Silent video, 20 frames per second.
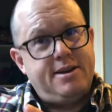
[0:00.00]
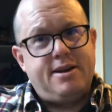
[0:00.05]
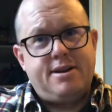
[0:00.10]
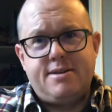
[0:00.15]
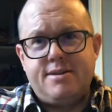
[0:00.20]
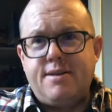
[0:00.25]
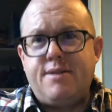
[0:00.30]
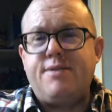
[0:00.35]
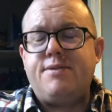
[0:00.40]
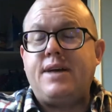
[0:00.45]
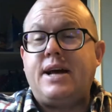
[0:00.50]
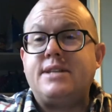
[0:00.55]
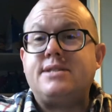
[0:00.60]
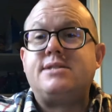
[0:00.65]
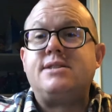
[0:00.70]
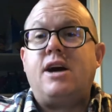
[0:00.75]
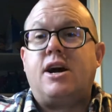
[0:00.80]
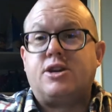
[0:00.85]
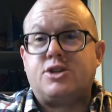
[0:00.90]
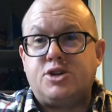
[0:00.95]

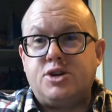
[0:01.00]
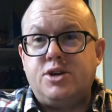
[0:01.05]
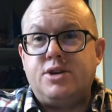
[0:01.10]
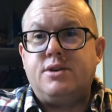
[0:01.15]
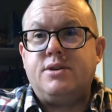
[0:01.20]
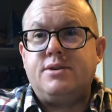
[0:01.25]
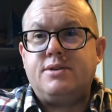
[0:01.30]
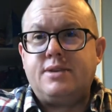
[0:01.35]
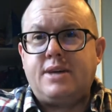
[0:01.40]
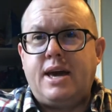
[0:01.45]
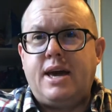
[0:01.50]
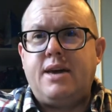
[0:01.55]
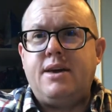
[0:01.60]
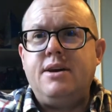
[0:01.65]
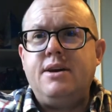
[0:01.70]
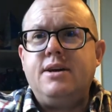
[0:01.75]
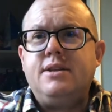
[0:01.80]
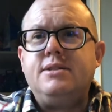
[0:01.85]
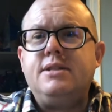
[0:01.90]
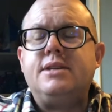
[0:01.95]
That's not good. Okay.
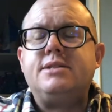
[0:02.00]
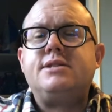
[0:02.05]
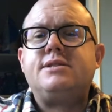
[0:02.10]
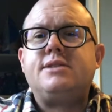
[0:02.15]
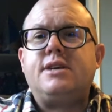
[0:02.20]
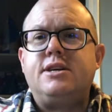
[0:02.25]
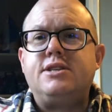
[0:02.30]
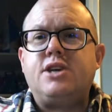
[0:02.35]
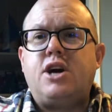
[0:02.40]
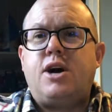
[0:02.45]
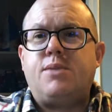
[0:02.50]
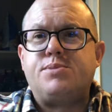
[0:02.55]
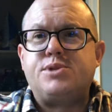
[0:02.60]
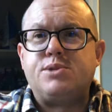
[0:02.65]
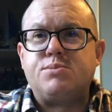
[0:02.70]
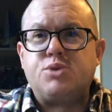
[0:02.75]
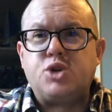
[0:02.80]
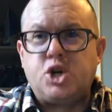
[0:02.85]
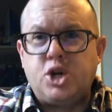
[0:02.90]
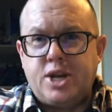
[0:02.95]
Let's adopt
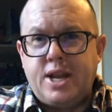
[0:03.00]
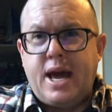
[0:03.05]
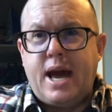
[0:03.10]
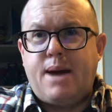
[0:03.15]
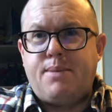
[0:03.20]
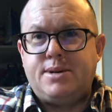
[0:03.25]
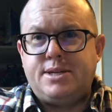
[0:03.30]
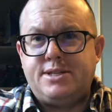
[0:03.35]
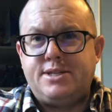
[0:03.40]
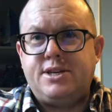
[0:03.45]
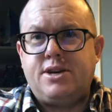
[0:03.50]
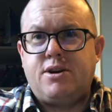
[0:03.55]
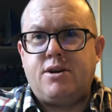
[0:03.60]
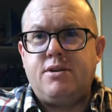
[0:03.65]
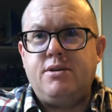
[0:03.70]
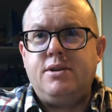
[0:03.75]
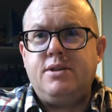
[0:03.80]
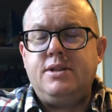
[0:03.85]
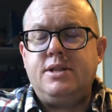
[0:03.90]
some good habits here.